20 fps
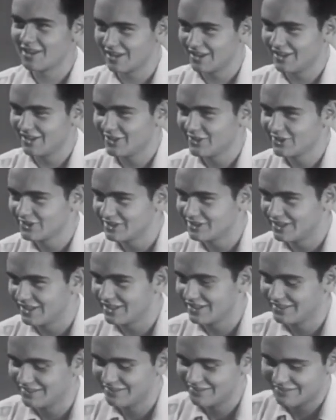How do you do,
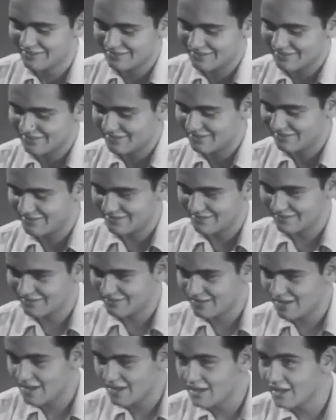Jean? Hello.
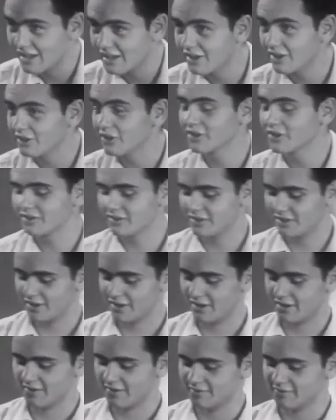Here, you can
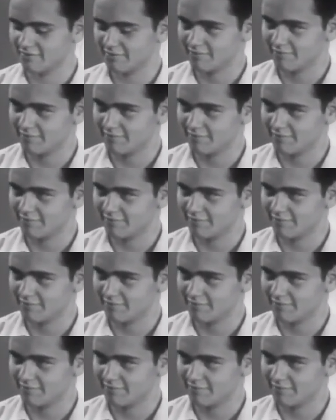sit here.